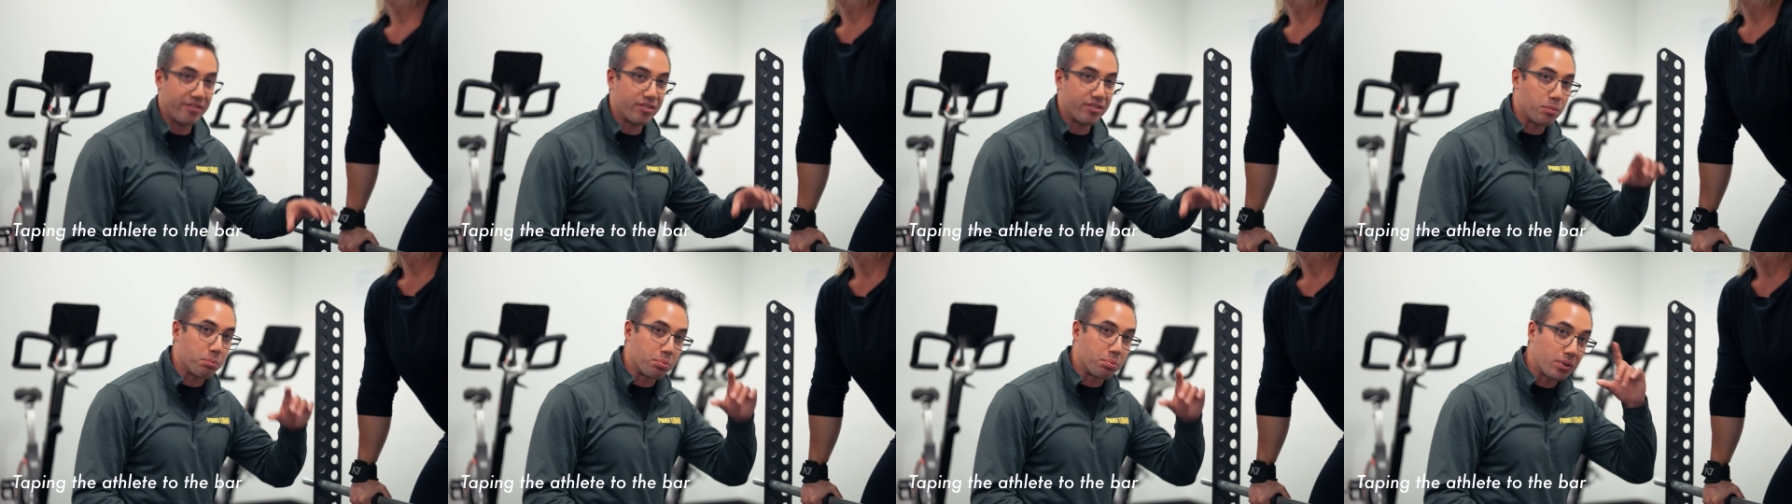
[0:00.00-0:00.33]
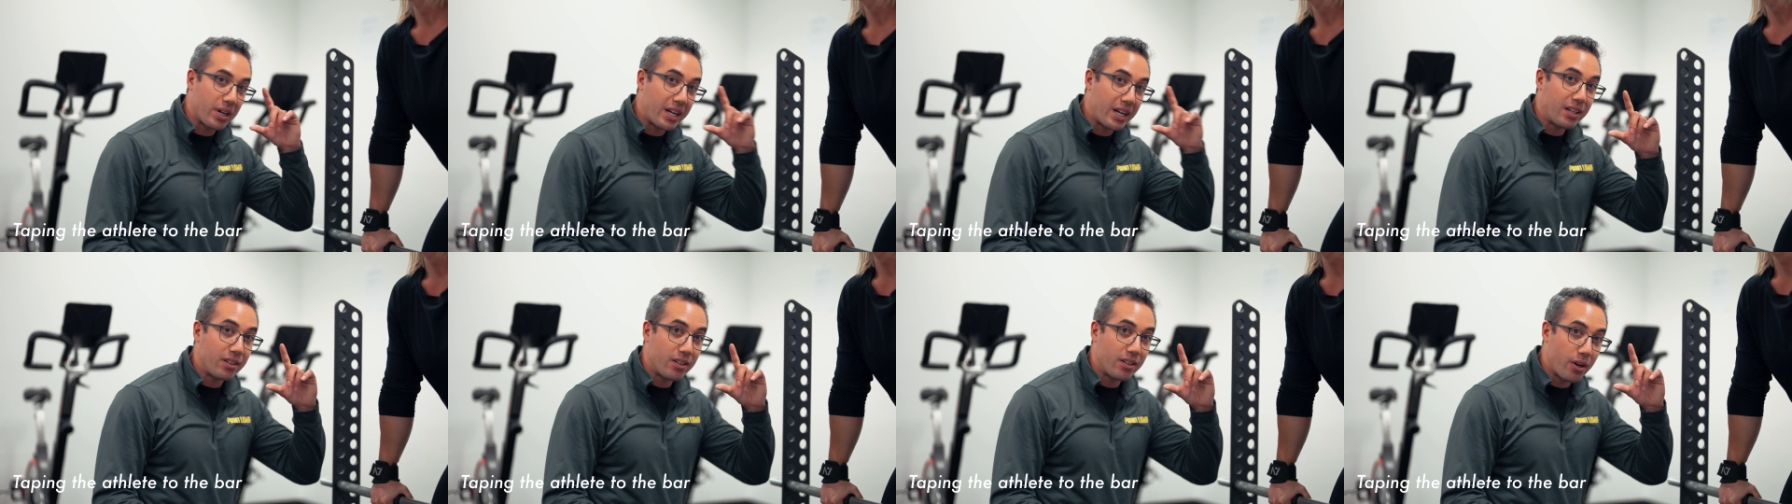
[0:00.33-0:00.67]
If the
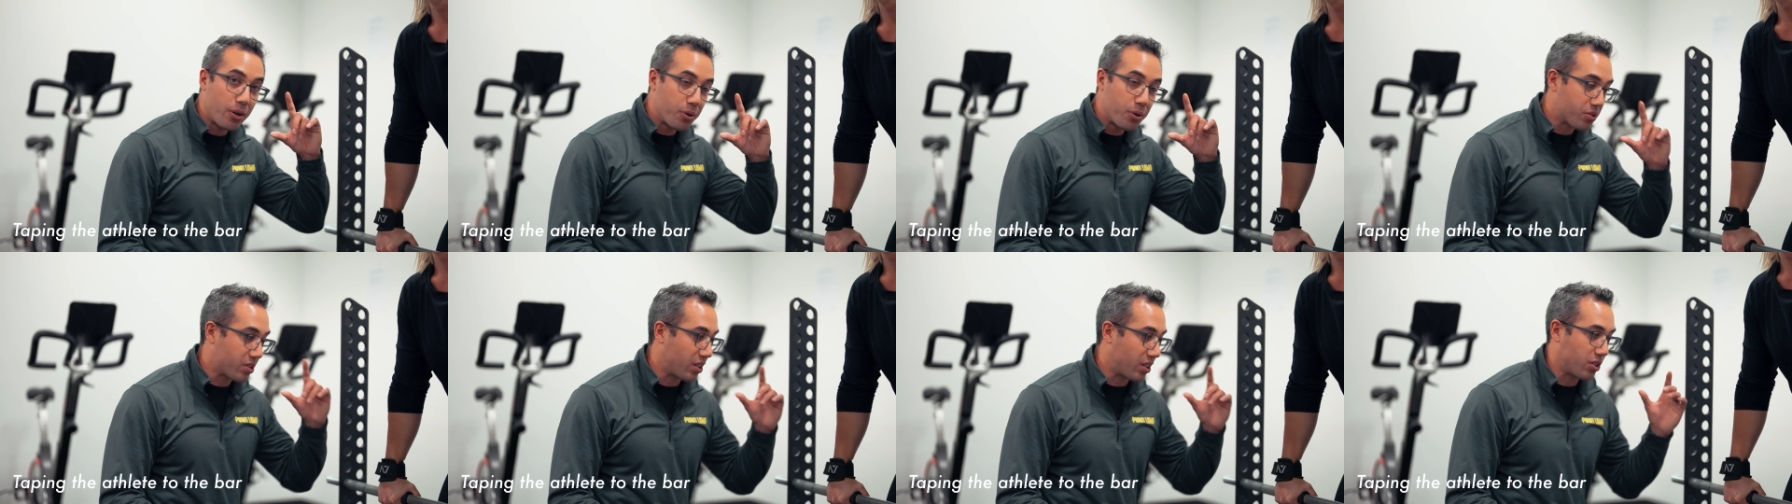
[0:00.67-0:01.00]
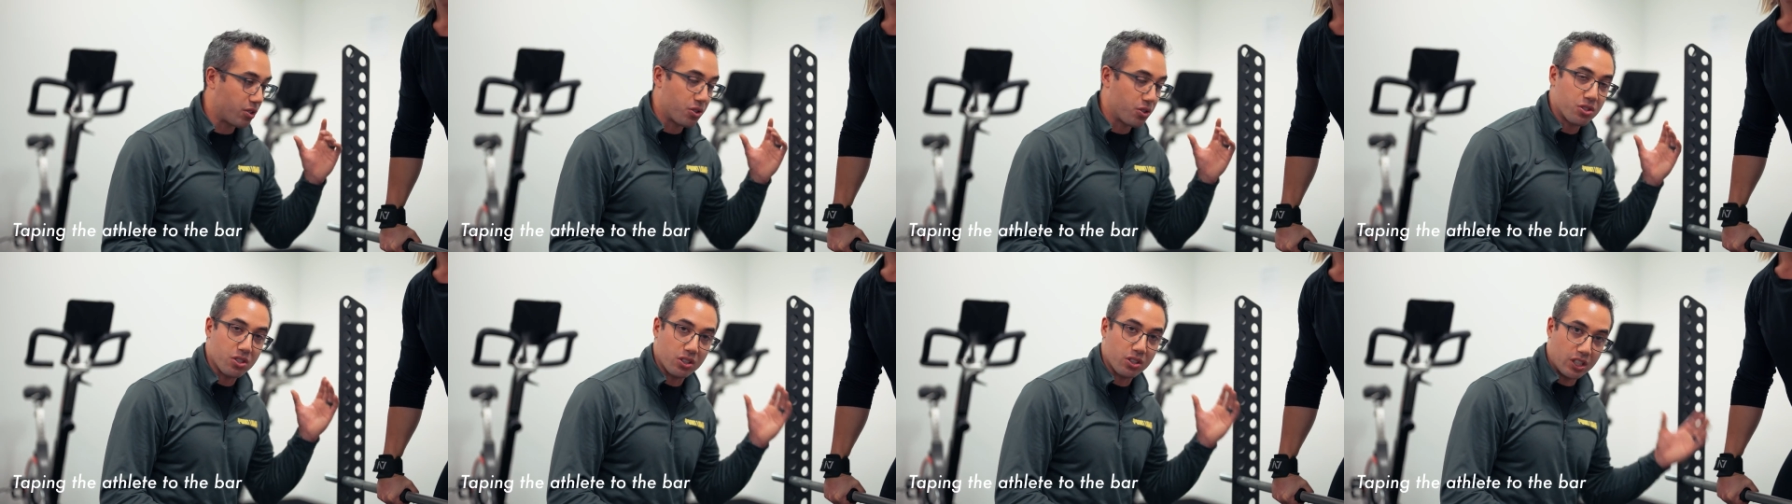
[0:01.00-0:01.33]
brain knows
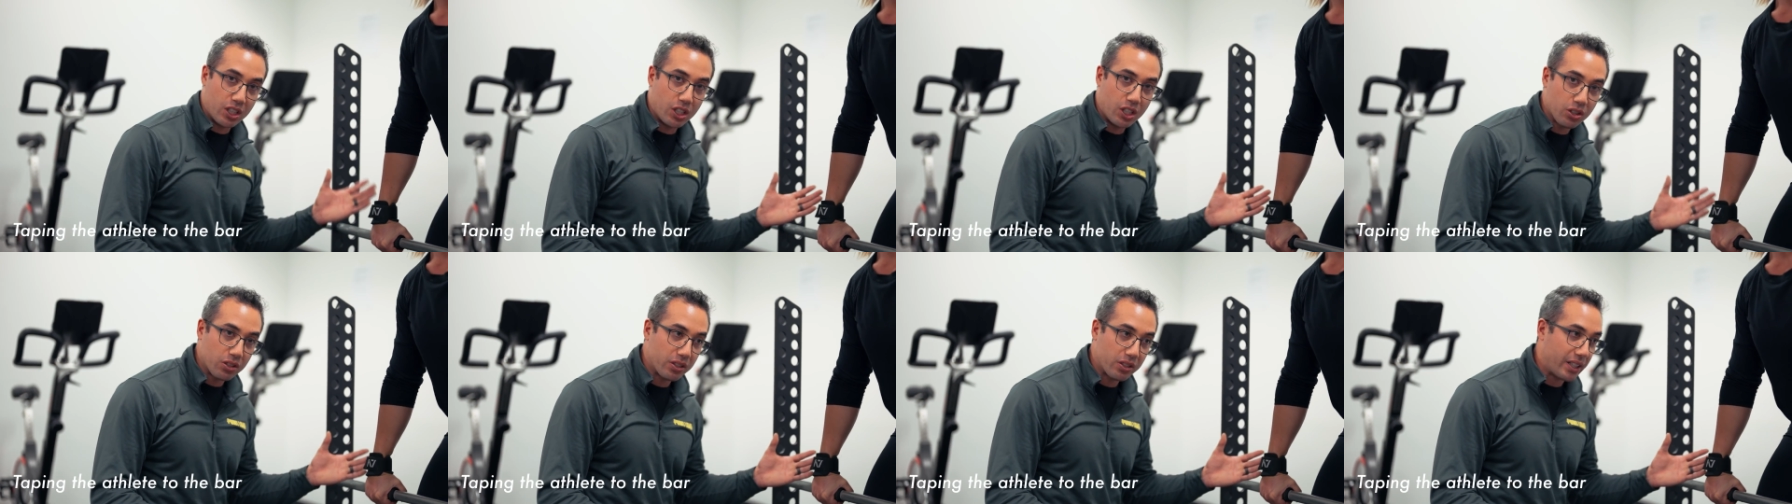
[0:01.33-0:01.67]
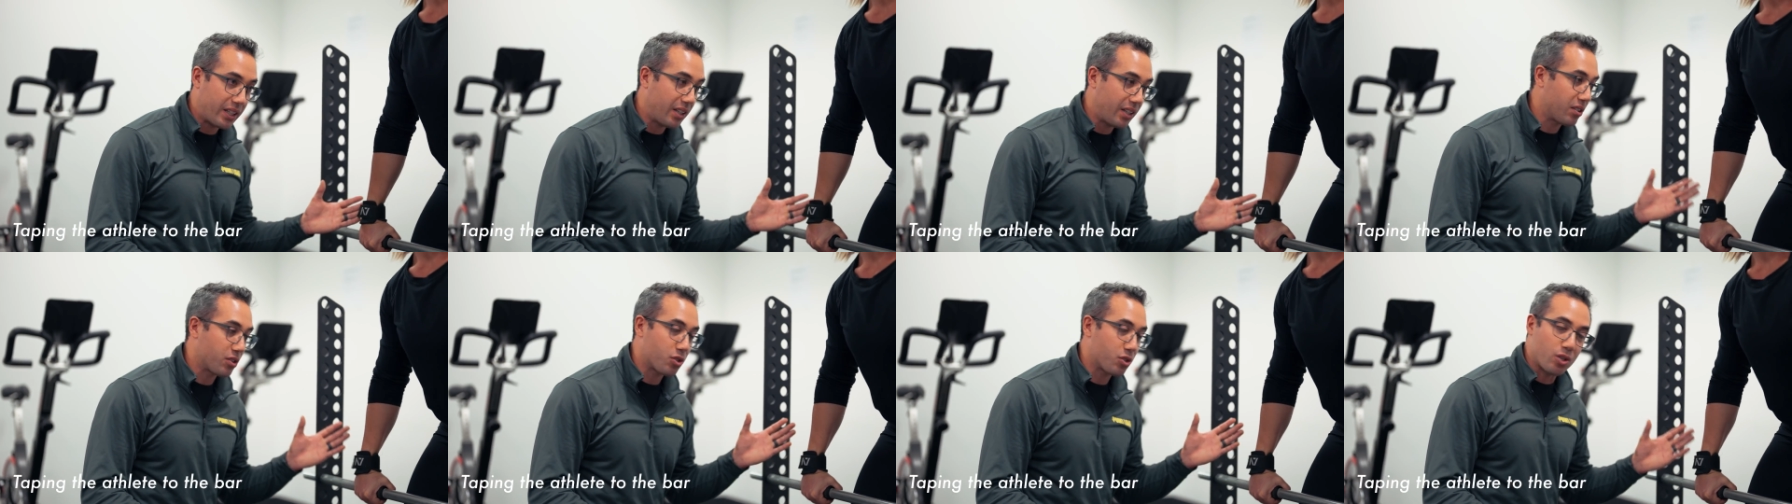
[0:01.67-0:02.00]
that you're
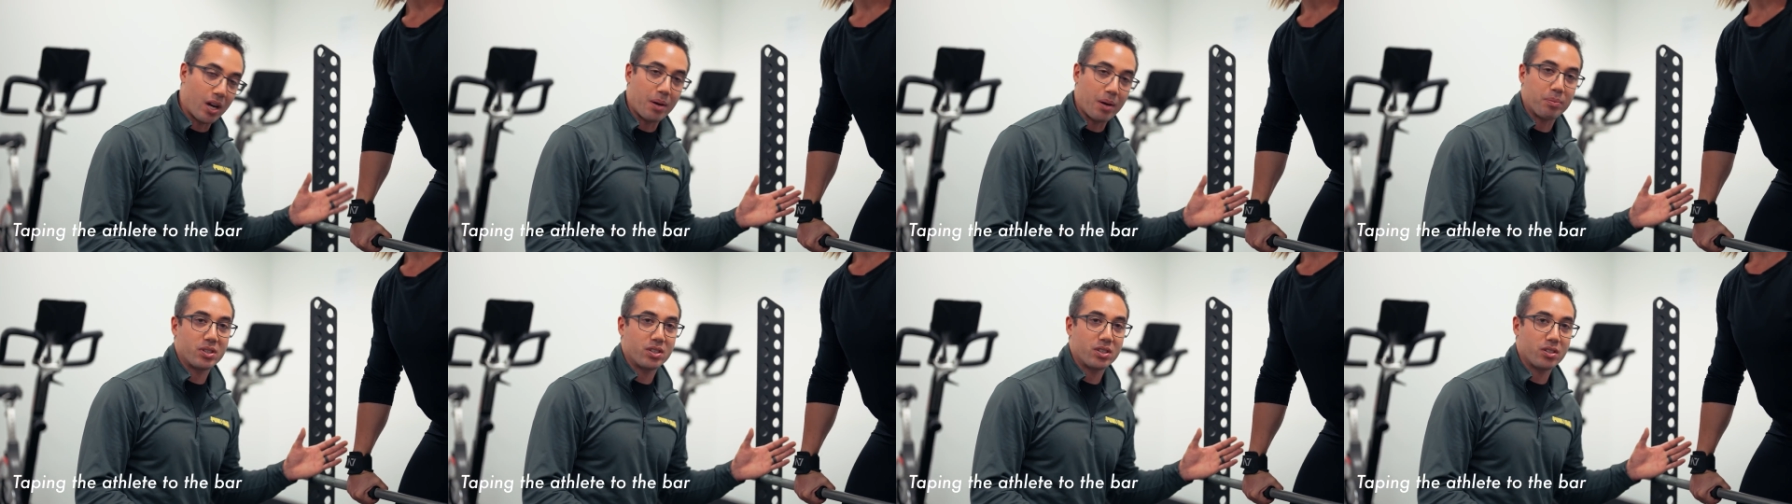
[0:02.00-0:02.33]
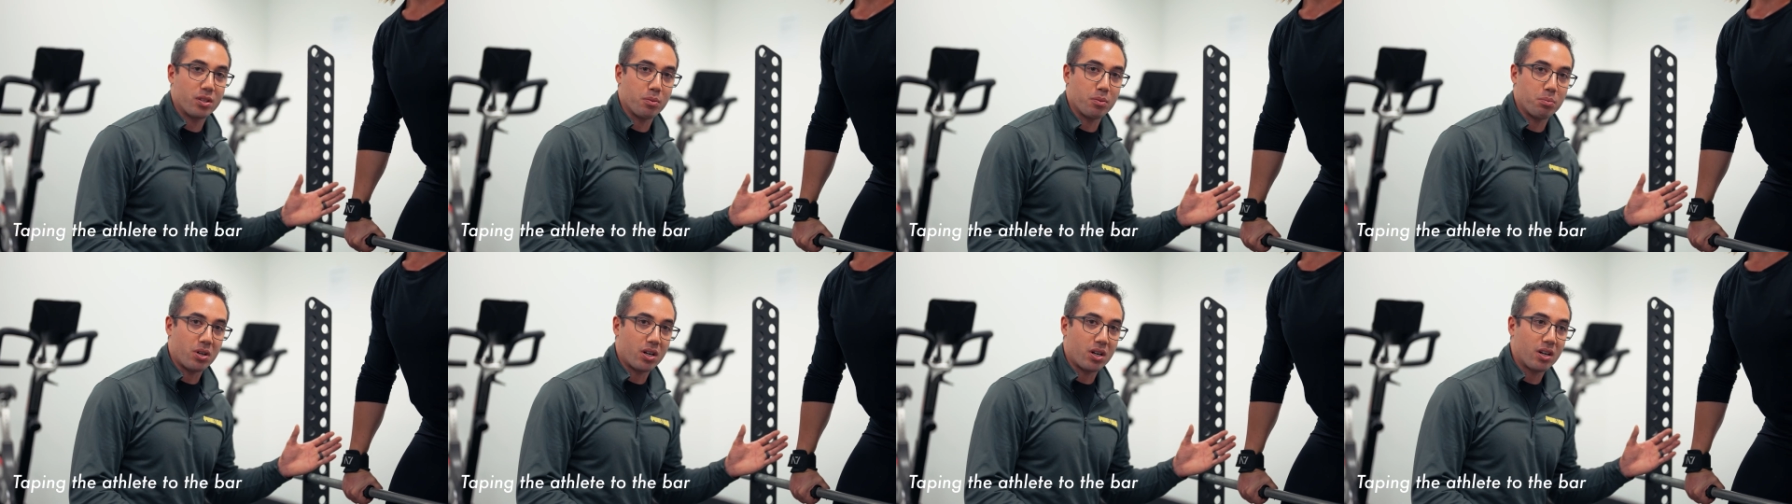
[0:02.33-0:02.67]
securely strapped
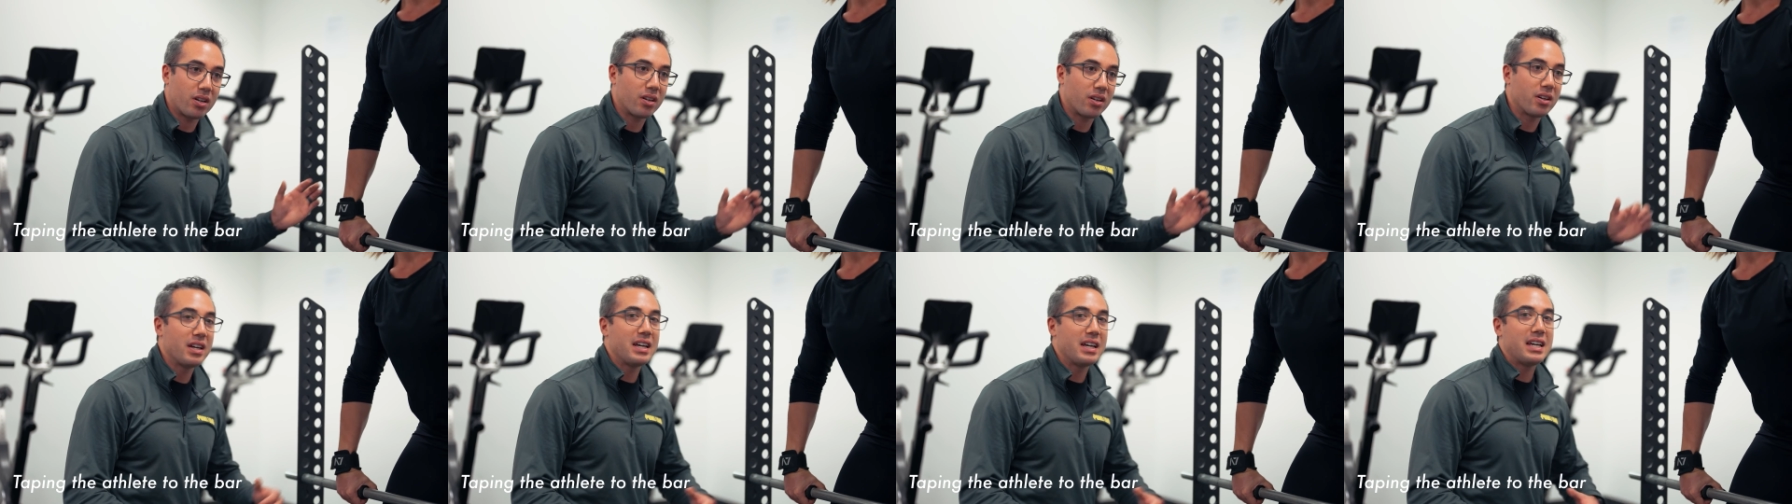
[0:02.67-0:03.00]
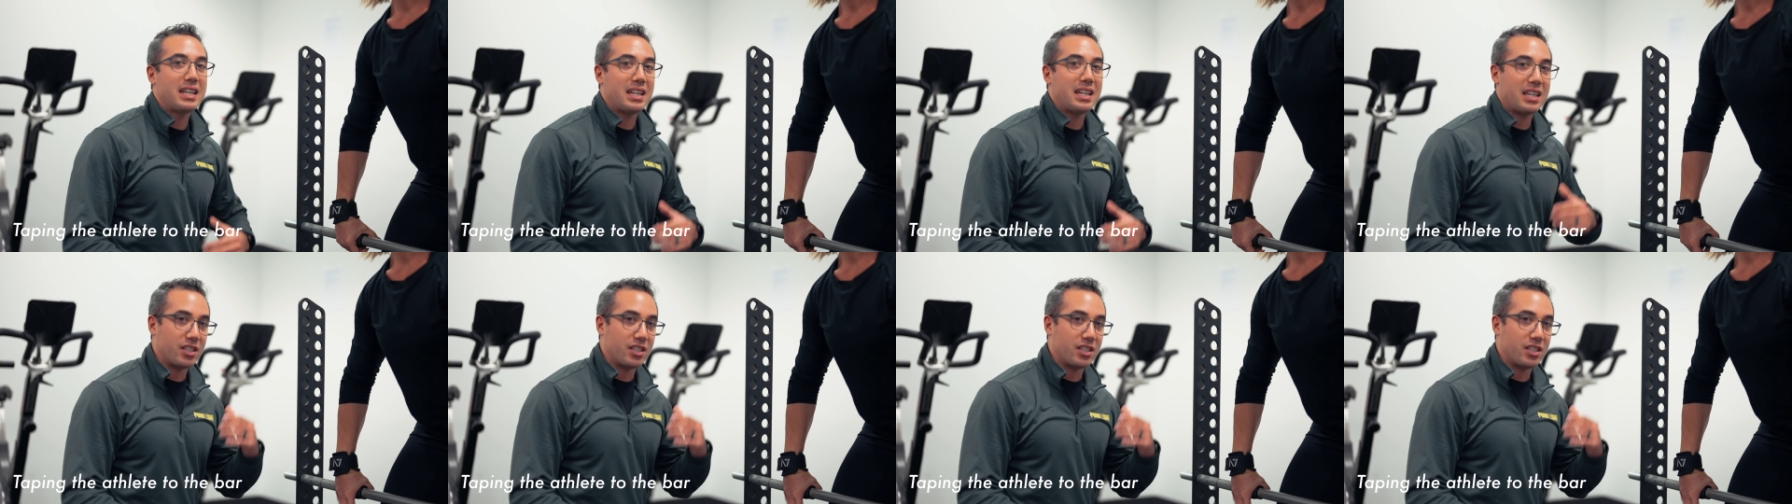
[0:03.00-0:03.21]
into the bar,